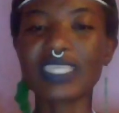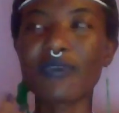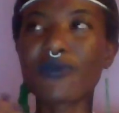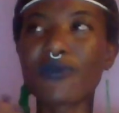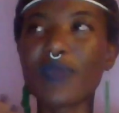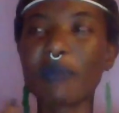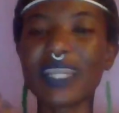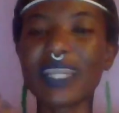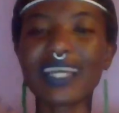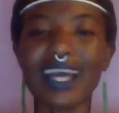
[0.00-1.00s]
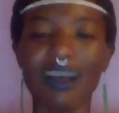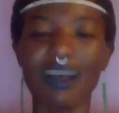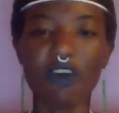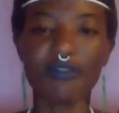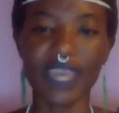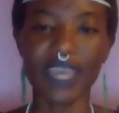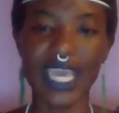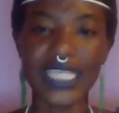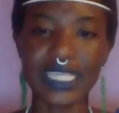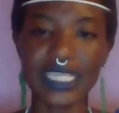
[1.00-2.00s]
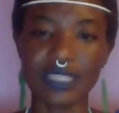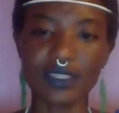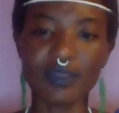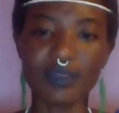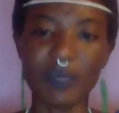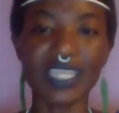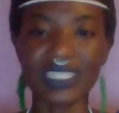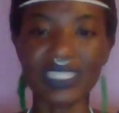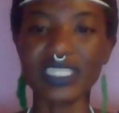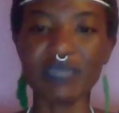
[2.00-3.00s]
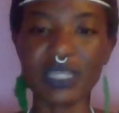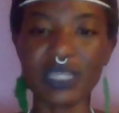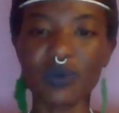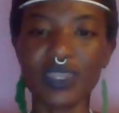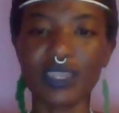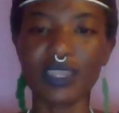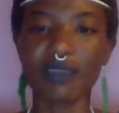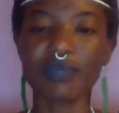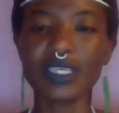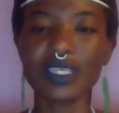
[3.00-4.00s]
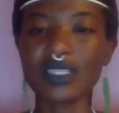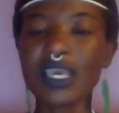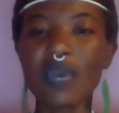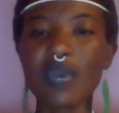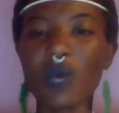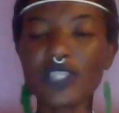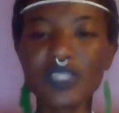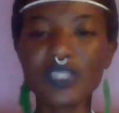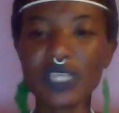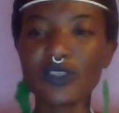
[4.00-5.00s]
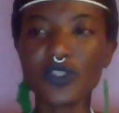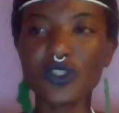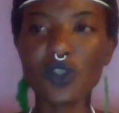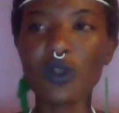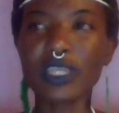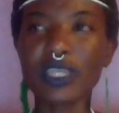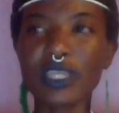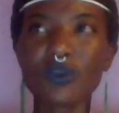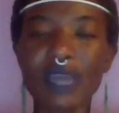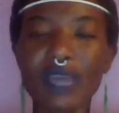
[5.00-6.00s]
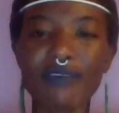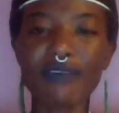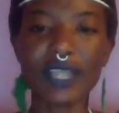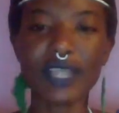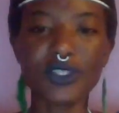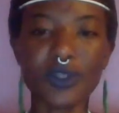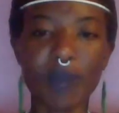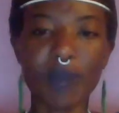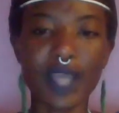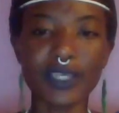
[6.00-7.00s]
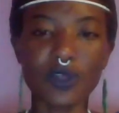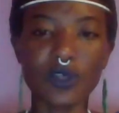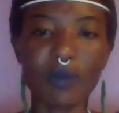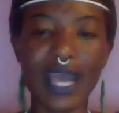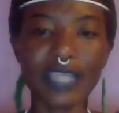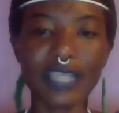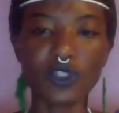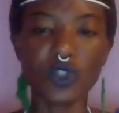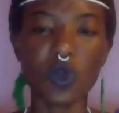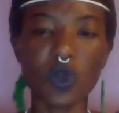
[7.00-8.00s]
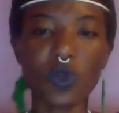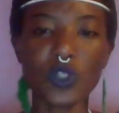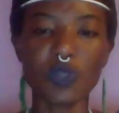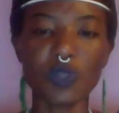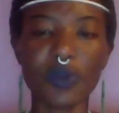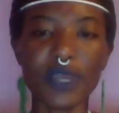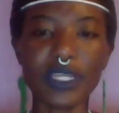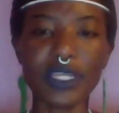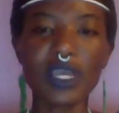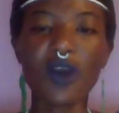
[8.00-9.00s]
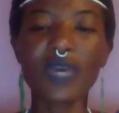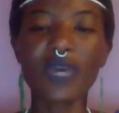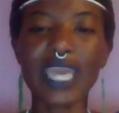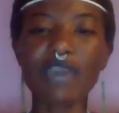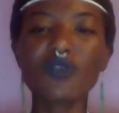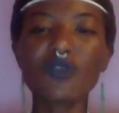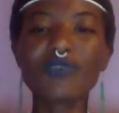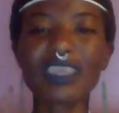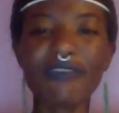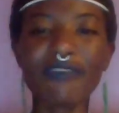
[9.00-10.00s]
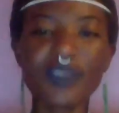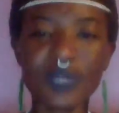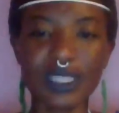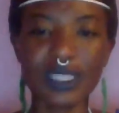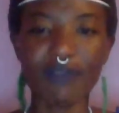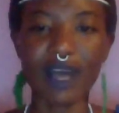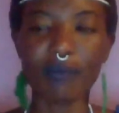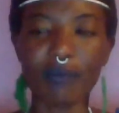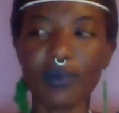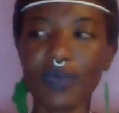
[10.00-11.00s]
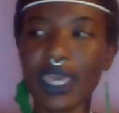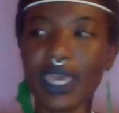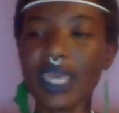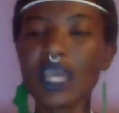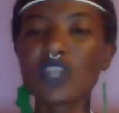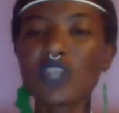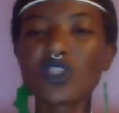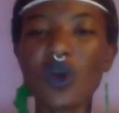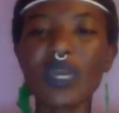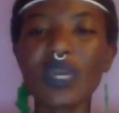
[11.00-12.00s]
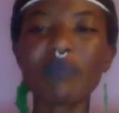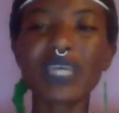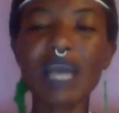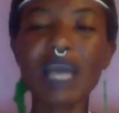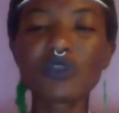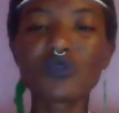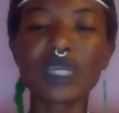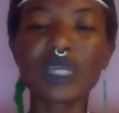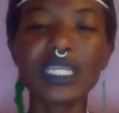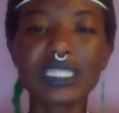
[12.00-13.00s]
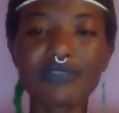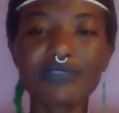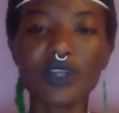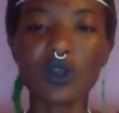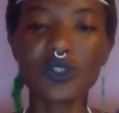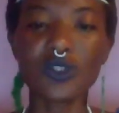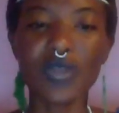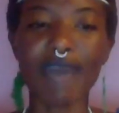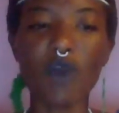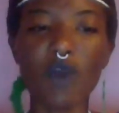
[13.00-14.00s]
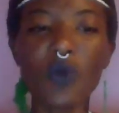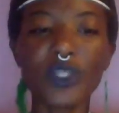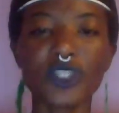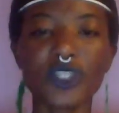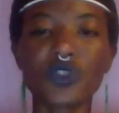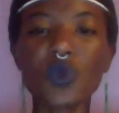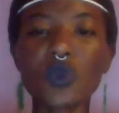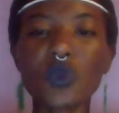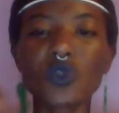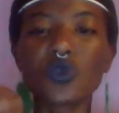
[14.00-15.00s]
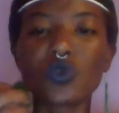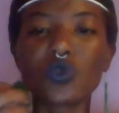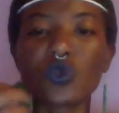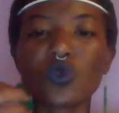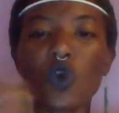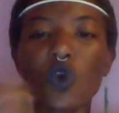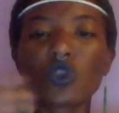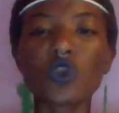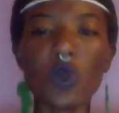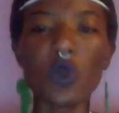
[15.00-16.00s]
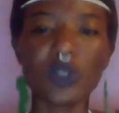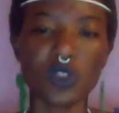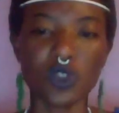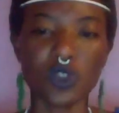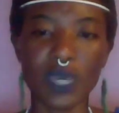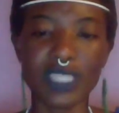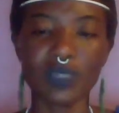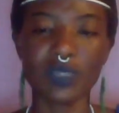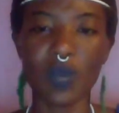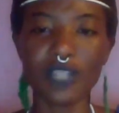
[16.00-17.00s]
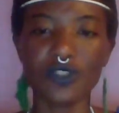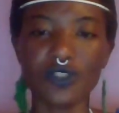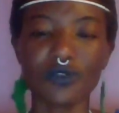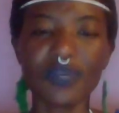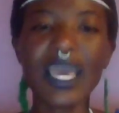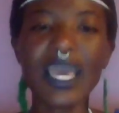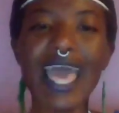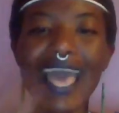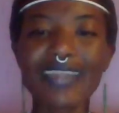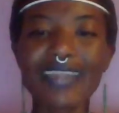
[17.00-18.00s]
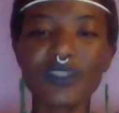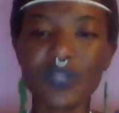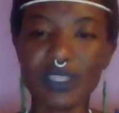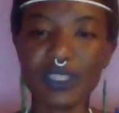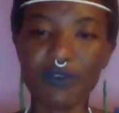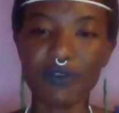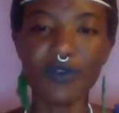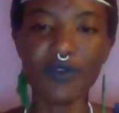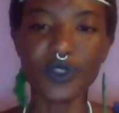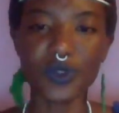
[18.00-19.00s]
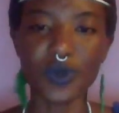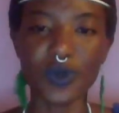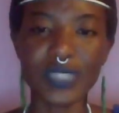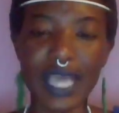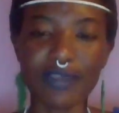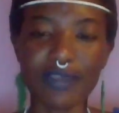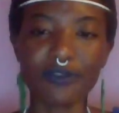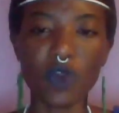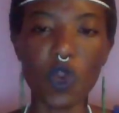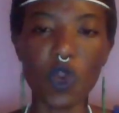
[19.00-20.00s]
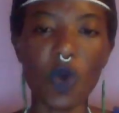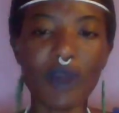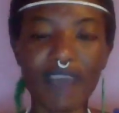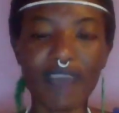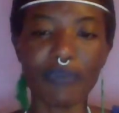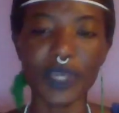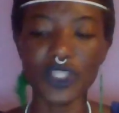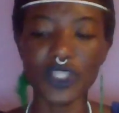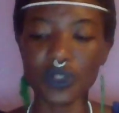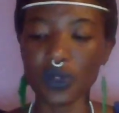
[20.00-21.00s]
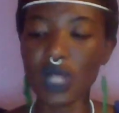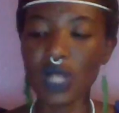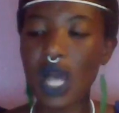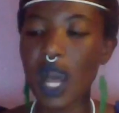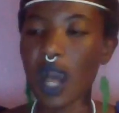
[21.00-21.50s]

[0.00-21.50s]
it's a replica of their essence, but it's a demon within them, because once you sell your soul, then you don't have a right to your body, your mind, your soul, your spirit. Okay, you've given yourself up. Okay, so it becomes really difficult to have ownership, to control the situation once you've handed yourself over to those kind of lower vibrational